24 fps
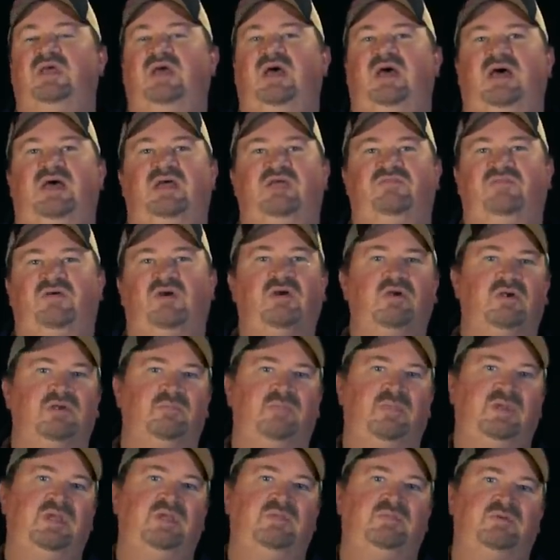I have
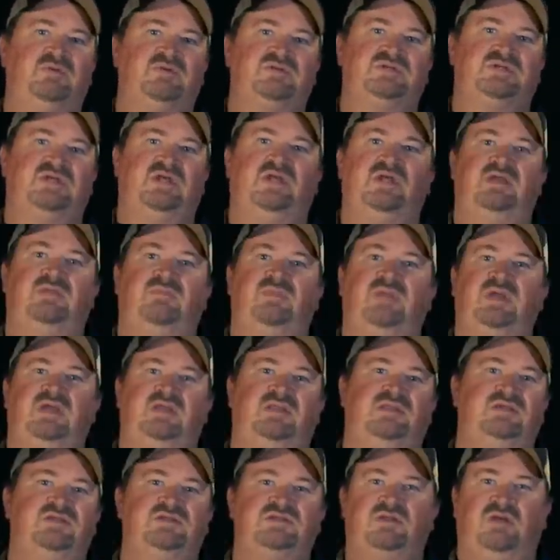heard people say,
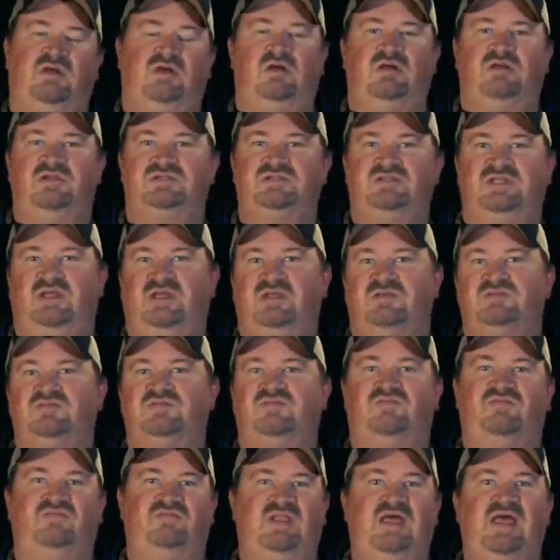man, this call sounds
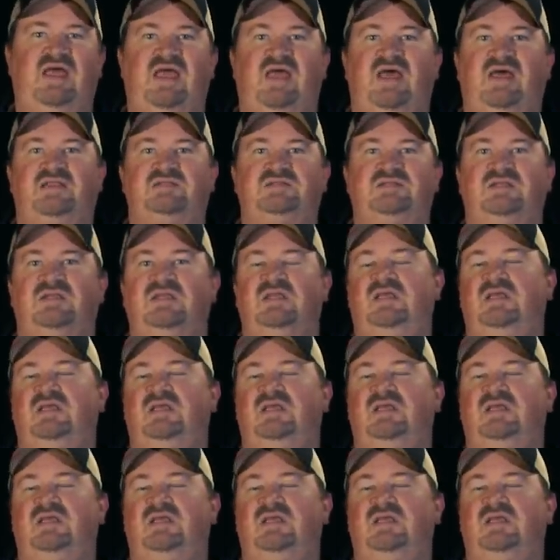flat.